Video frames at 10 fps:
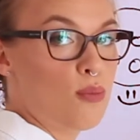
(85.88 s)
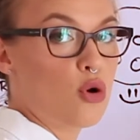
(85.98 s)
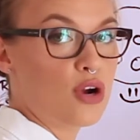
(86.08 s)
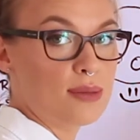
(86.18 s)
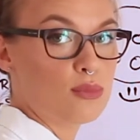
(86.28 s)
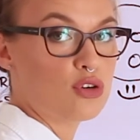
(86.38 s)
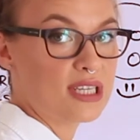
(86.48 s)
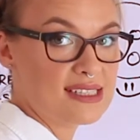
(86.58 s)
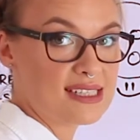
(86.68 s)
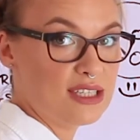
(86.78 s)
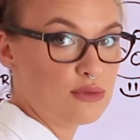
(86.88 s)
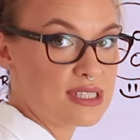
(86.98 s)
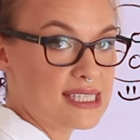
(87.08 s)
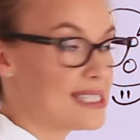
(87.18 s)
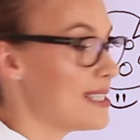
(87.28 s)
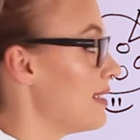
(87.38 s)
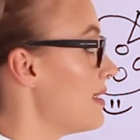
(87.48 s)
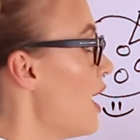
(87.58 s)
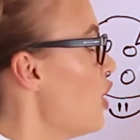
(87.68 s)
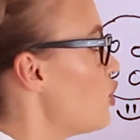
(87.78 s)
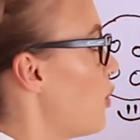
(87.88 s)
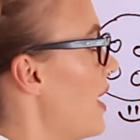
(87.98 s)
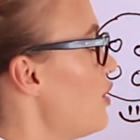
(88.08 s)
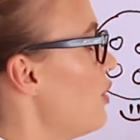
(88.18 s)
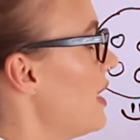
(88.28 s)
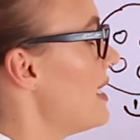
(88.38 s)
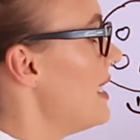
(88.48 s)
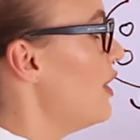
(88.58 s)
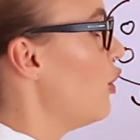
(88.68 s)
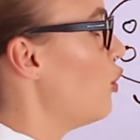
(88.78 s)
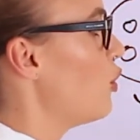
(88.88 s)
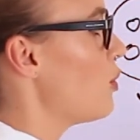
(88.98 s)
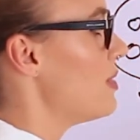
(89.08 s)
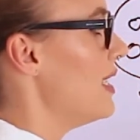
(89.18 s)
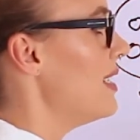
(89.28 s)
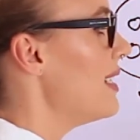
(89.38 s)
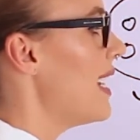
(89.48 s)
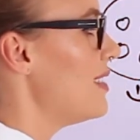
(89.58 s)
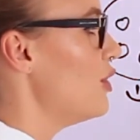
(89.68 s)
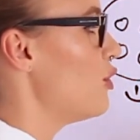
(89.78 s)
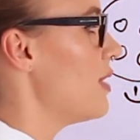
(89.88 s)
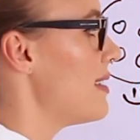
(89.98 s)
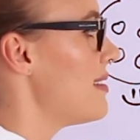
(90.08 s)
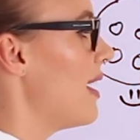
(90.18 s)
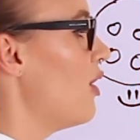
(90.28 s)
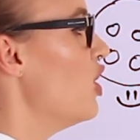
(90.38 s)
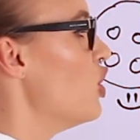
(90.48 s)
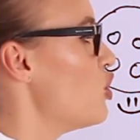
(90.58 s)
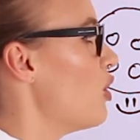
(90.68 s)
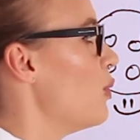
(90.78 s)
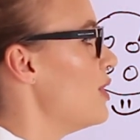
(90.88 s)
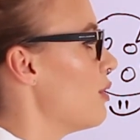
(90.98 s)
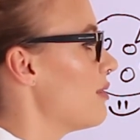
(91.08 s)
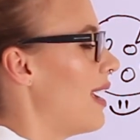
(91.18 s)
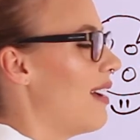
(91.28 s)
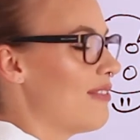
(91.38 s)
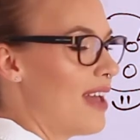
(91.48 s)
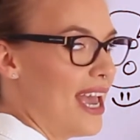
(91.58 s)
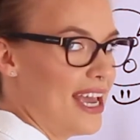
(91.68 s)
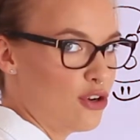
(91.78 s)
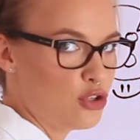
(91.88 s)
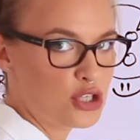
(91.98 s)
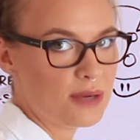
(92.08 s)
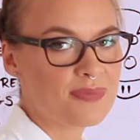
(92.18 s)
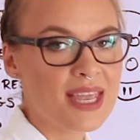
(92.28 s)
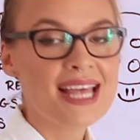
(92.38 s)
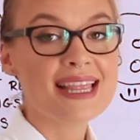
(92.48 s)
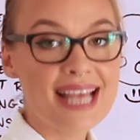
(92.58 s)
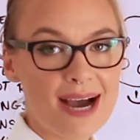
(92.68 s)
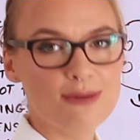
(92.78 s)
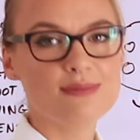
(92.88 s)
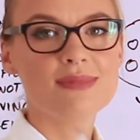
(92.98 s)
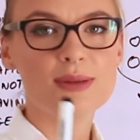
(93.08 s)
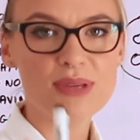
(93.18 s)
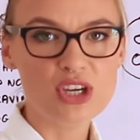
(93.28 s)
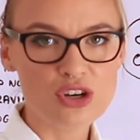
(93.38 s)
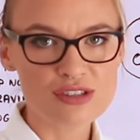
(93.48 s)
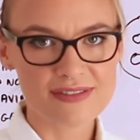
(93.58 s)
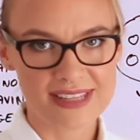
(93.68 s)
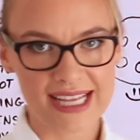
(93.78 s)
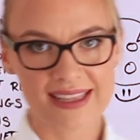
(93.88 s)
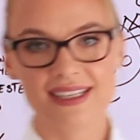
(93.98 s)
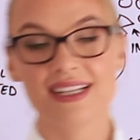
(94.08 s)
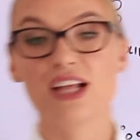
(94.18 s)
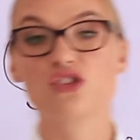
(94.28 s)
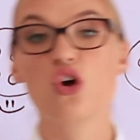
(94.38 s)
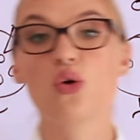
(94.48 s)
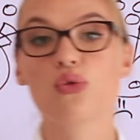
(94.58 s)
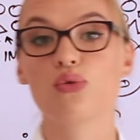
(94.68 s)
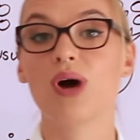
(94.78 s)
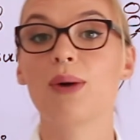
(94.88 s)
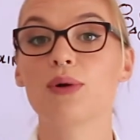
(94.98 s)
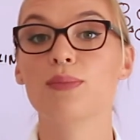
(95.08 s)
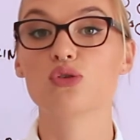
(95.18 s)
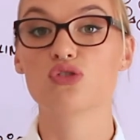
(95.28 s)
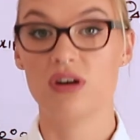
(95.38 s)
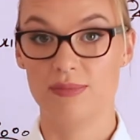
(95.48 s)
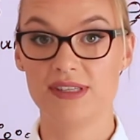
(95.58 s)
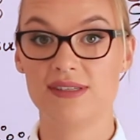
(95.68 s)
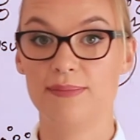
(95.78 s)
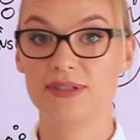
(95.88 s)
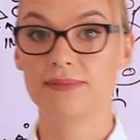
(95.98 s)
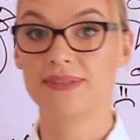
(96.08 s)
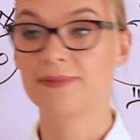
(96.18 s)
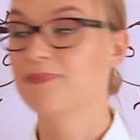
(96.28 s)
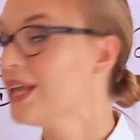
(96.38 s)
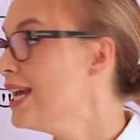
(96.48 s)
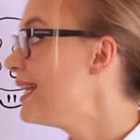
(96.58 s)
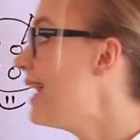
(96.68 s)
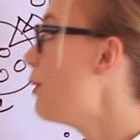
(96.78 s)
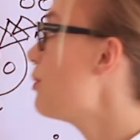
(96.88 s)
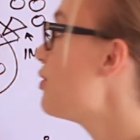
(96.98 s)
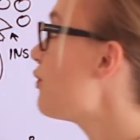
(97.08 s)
more and more insulin resistant. So as you can see, the glucose didn't get into that cell, so we don't have energy. Now, because of that, let's go through our most common symptoms. Now, the